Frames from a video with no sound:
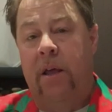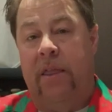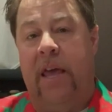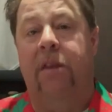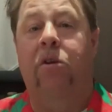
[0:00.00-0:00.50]

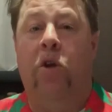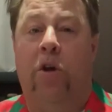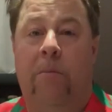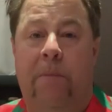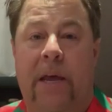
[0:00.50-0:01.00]
Then you
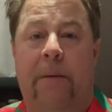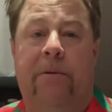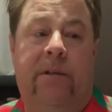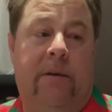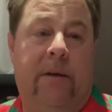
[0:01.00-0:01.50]
can be
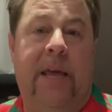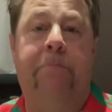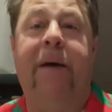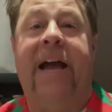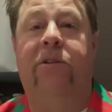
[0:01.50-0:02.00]
able to
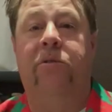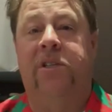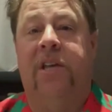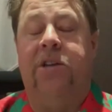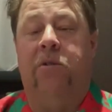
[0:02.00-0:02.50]
get back to a
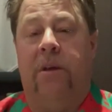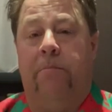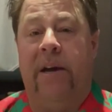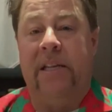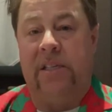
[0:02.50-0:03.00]
schedule
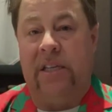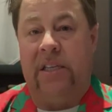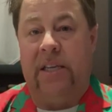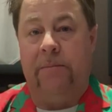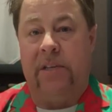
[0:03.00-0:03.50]
that might see
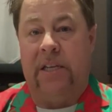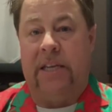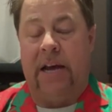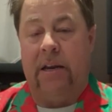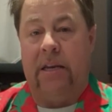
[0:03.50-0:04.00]
teams get
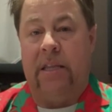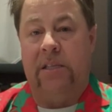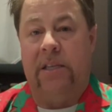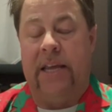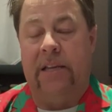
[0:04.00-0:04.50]
down into the
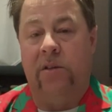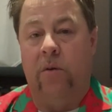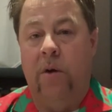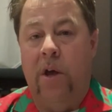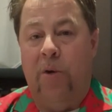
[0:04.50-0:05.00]
States.
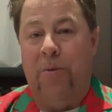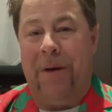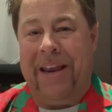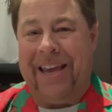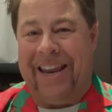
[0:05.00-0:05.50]
So we
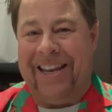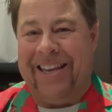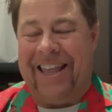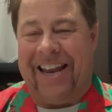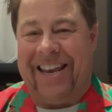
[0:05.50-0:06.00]
might get
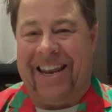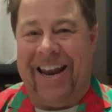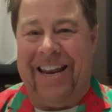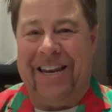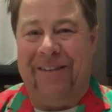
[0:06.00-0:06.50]
into that
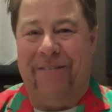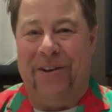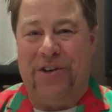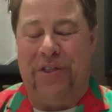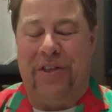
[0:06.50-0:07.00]
Canadian
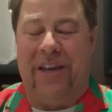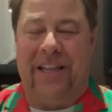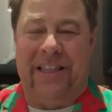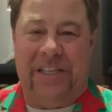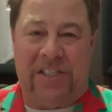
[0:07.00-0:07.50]
division thing,
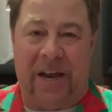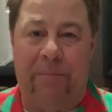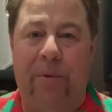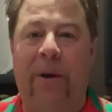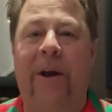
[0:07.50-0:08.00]
at least
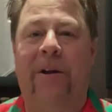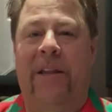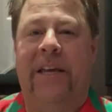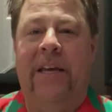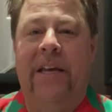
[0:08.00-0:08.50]

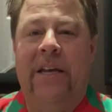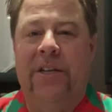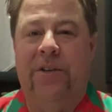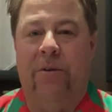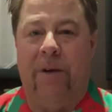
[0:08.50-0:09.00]
temporarily,
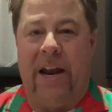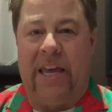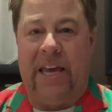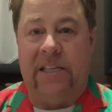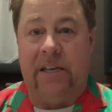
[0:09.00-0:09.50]
to
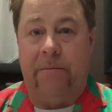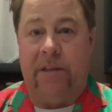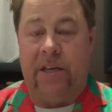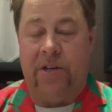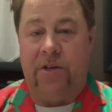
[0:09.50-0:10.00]
eradicate some of
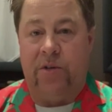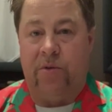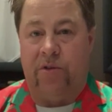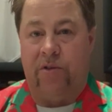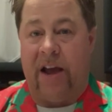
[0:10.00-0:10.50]
the issues
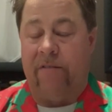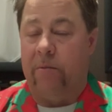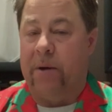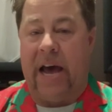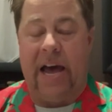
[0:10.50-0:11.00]
with travel.
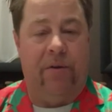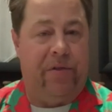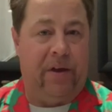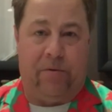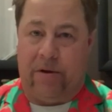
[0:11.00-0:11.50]
But I don't
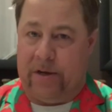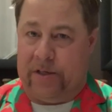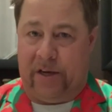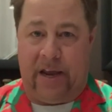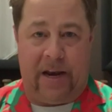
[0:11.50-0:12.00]
think we're going to
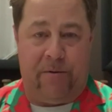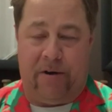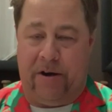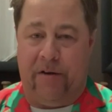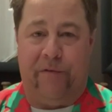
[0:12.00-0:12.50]
see anywhere
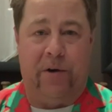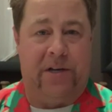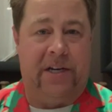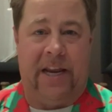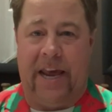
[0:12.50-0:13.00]
near
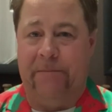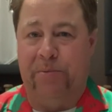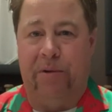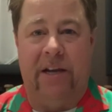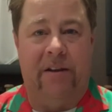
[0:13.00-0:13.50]
14 games
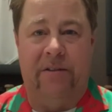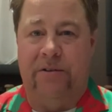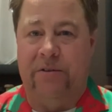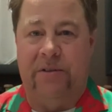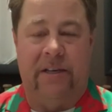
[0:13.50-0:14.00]
played on the
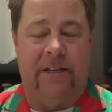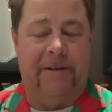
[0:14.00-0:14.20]
Tuesday.